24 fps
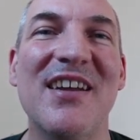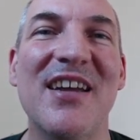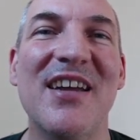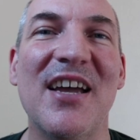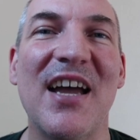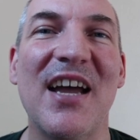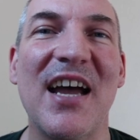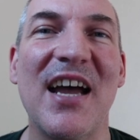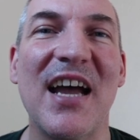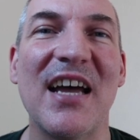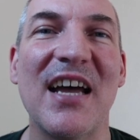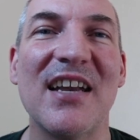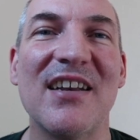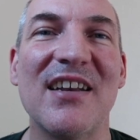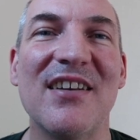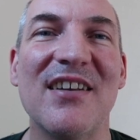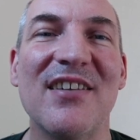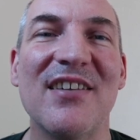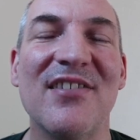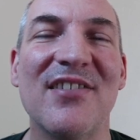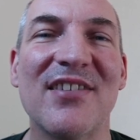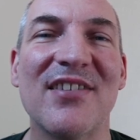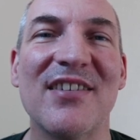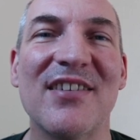
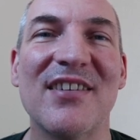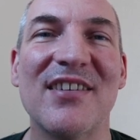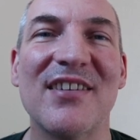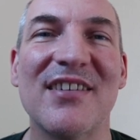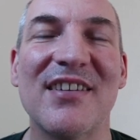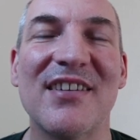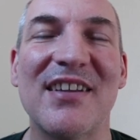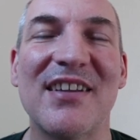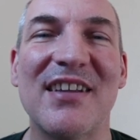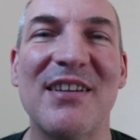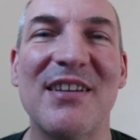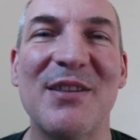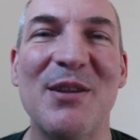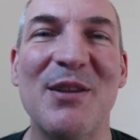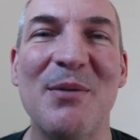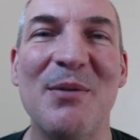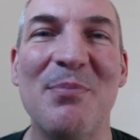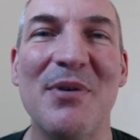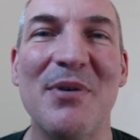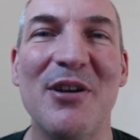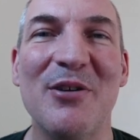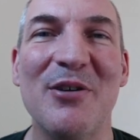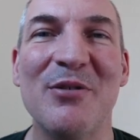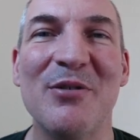and the
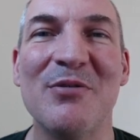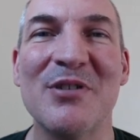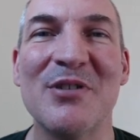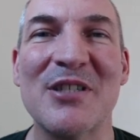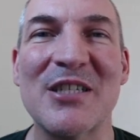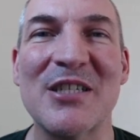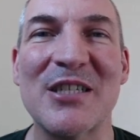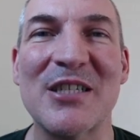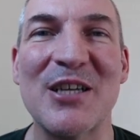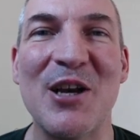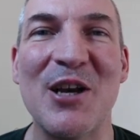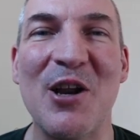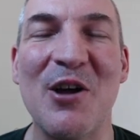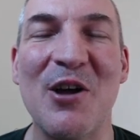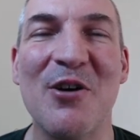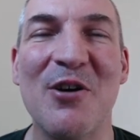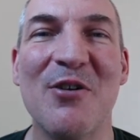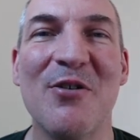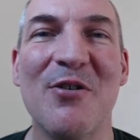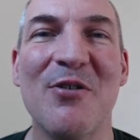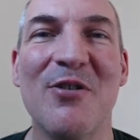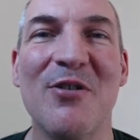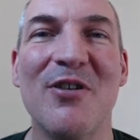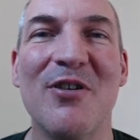balloon
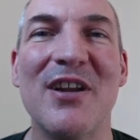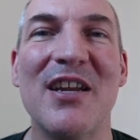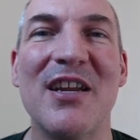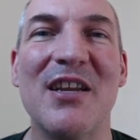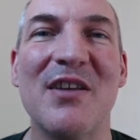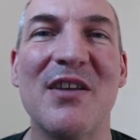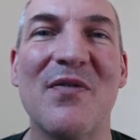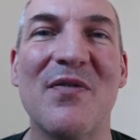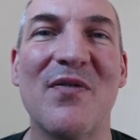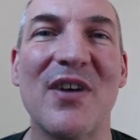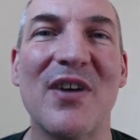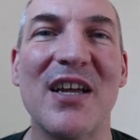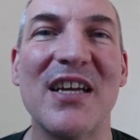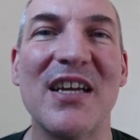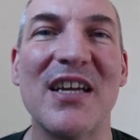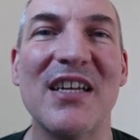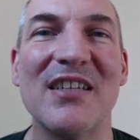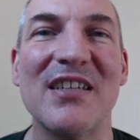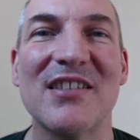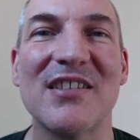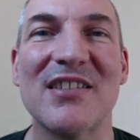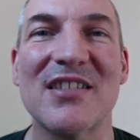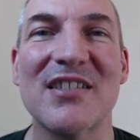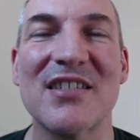slowly
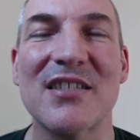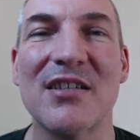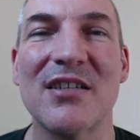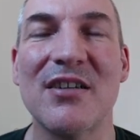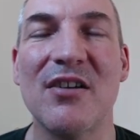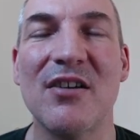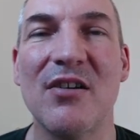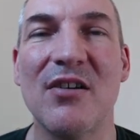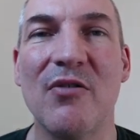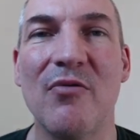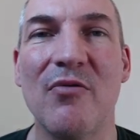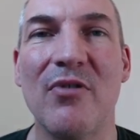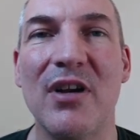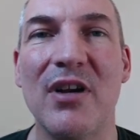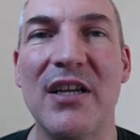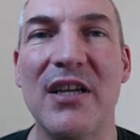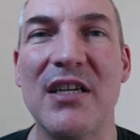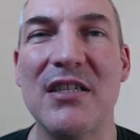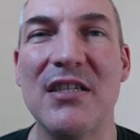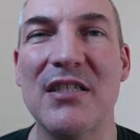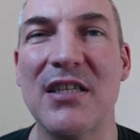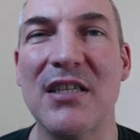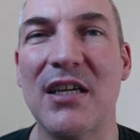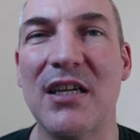deflates,
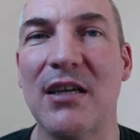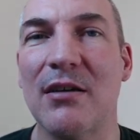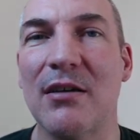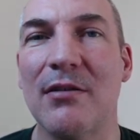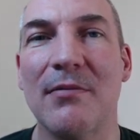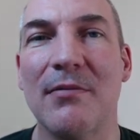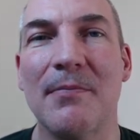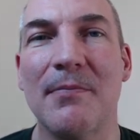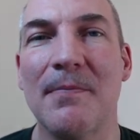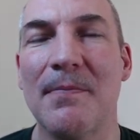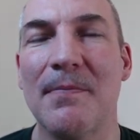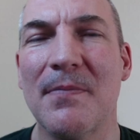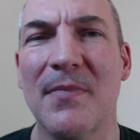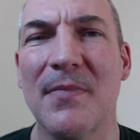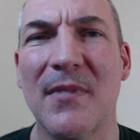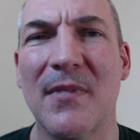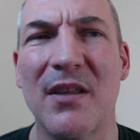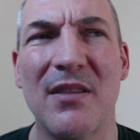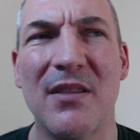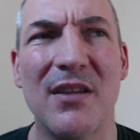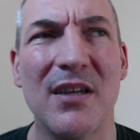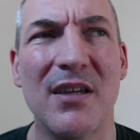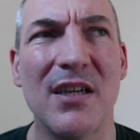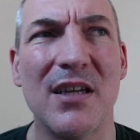releasing, I
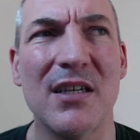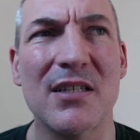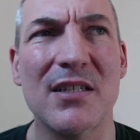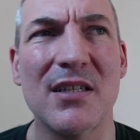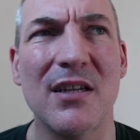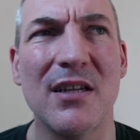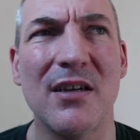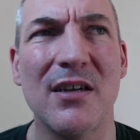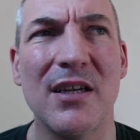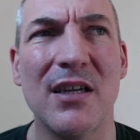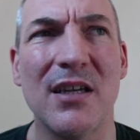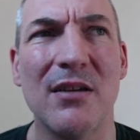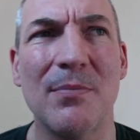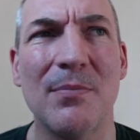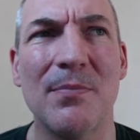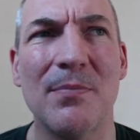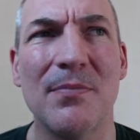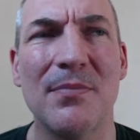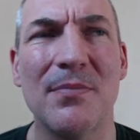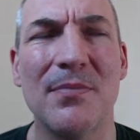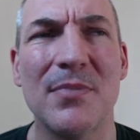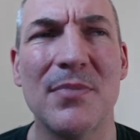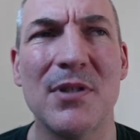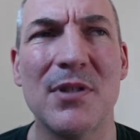think it's like
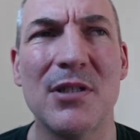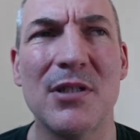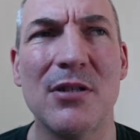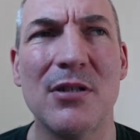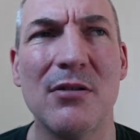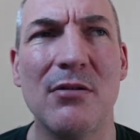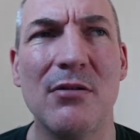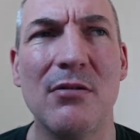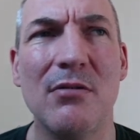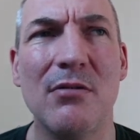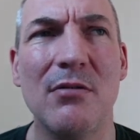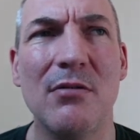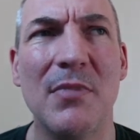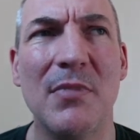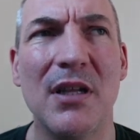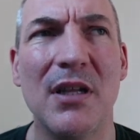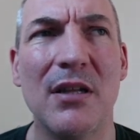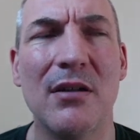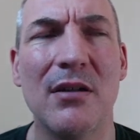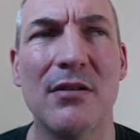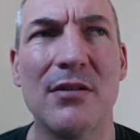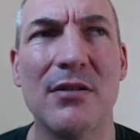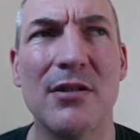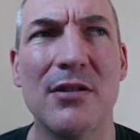2
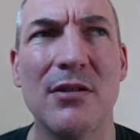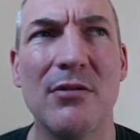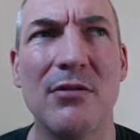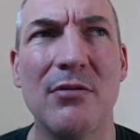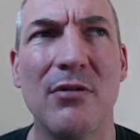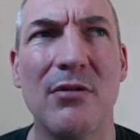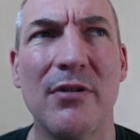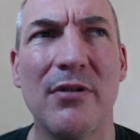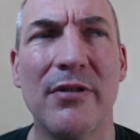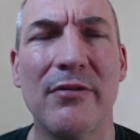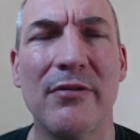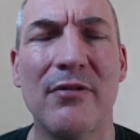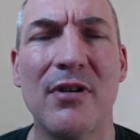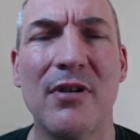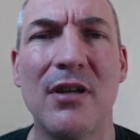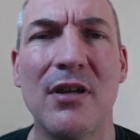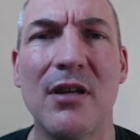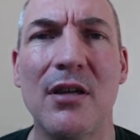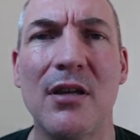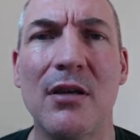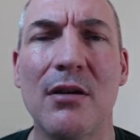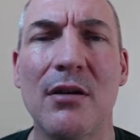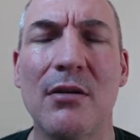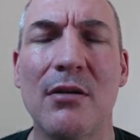or
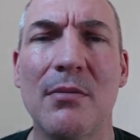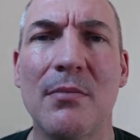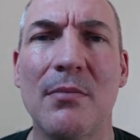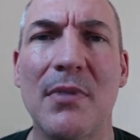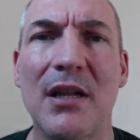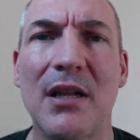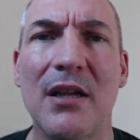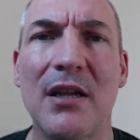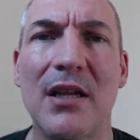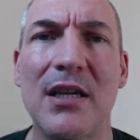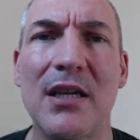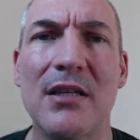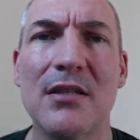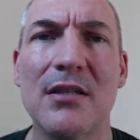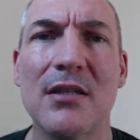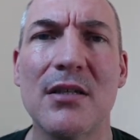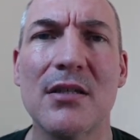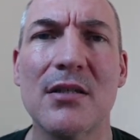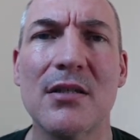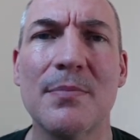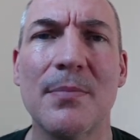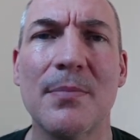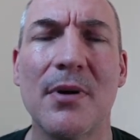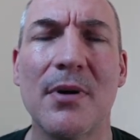3
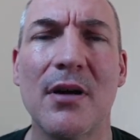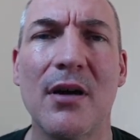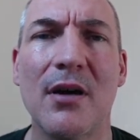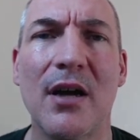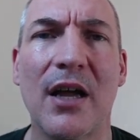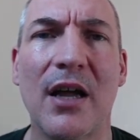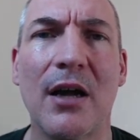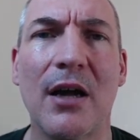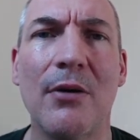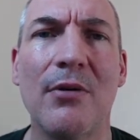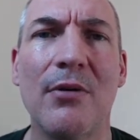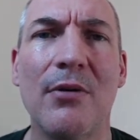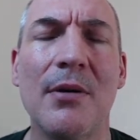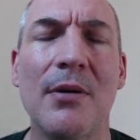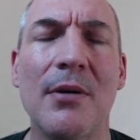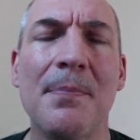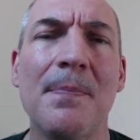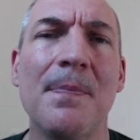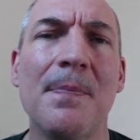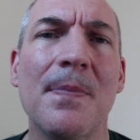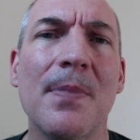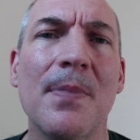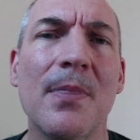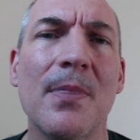milliliters per hour
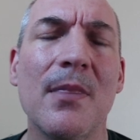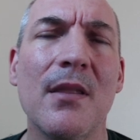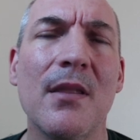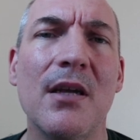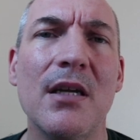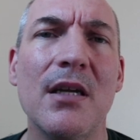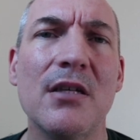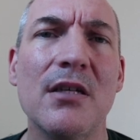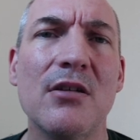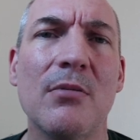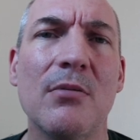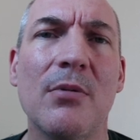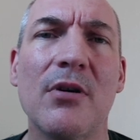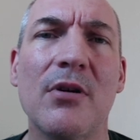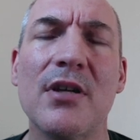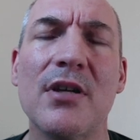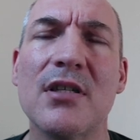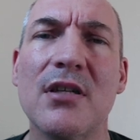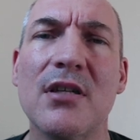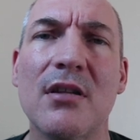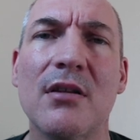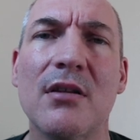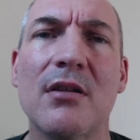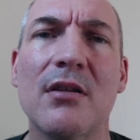into your body.
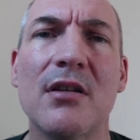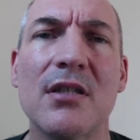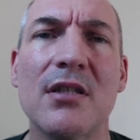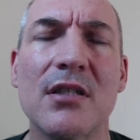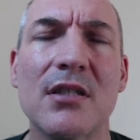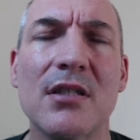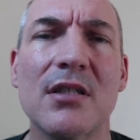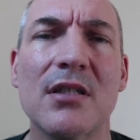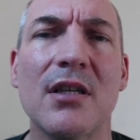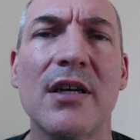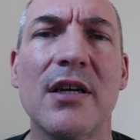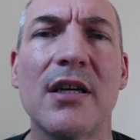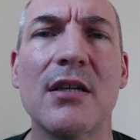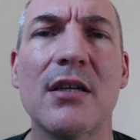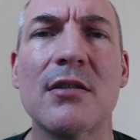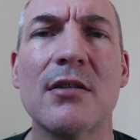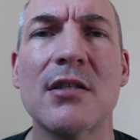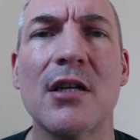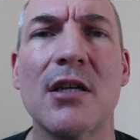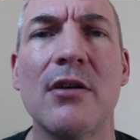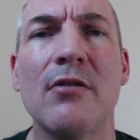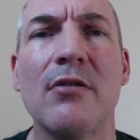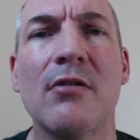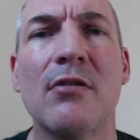So this is like
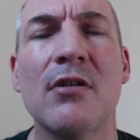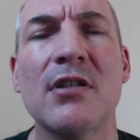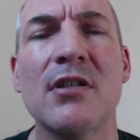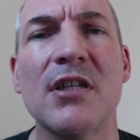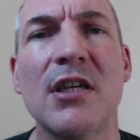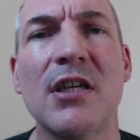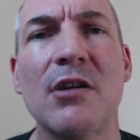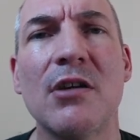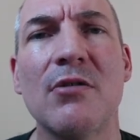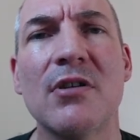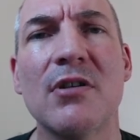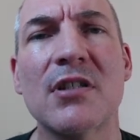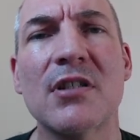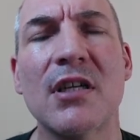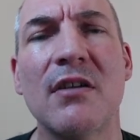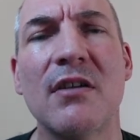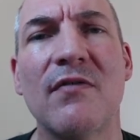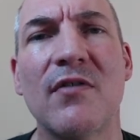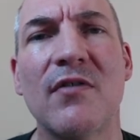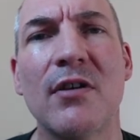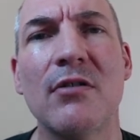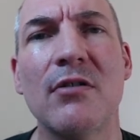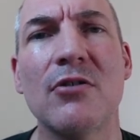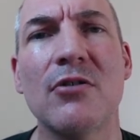slow, continuous
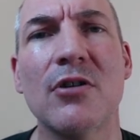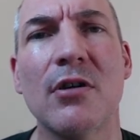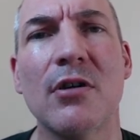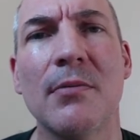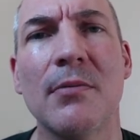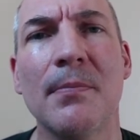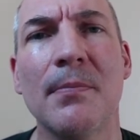infusion.